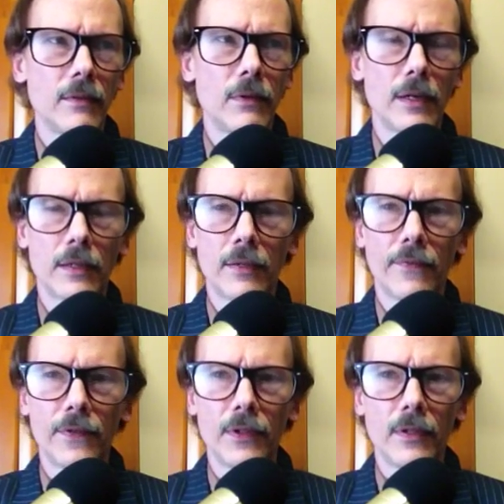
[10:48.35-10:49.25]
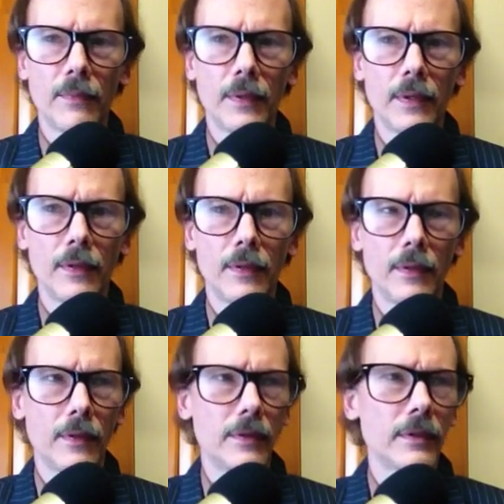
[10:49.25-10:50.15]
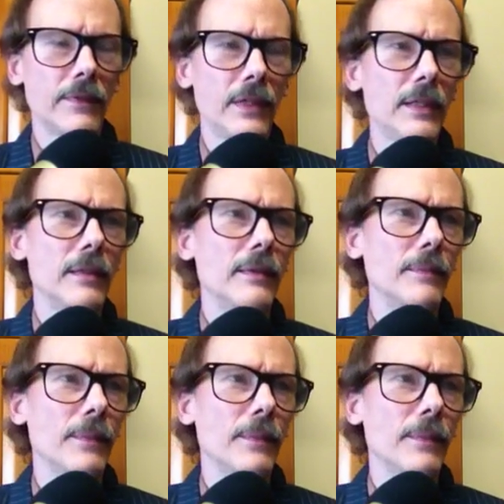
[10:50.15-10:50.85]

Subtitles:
want to confirm Kavanaugh,